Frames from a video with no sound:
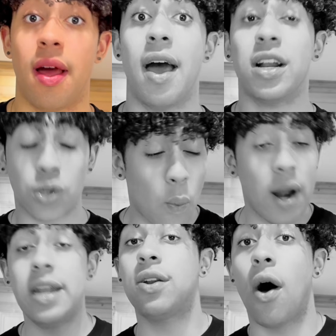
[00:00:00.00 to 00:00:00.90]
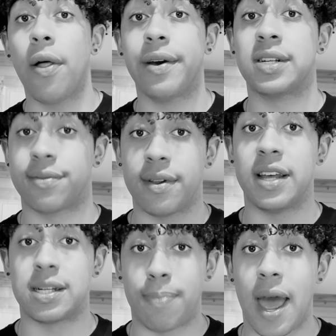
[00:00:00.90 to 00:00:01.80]
$20 for
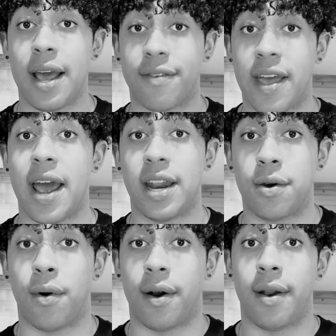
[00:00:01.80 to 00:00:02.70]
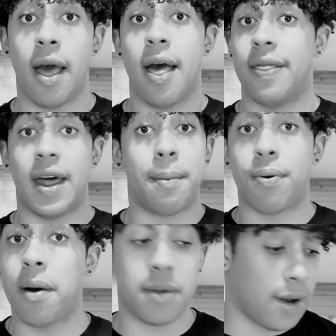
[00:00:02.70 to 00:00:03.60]
this bag of candy corn that I'm
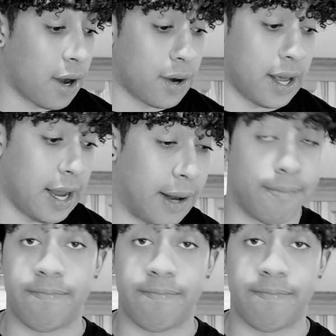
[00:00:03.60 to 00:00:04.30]
probably not gonna eat.